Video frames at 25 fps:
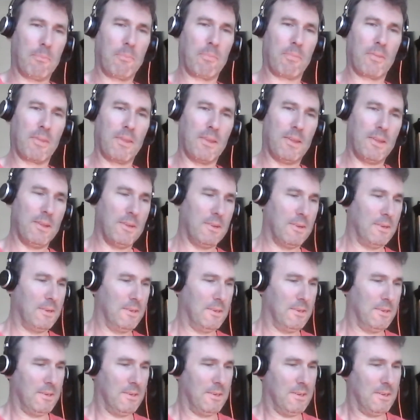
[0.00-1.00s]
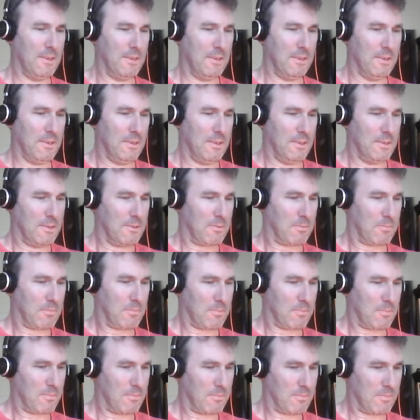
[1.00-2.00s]
No, too easy.
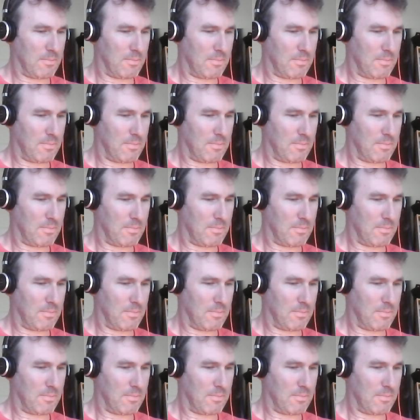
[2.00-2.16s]
It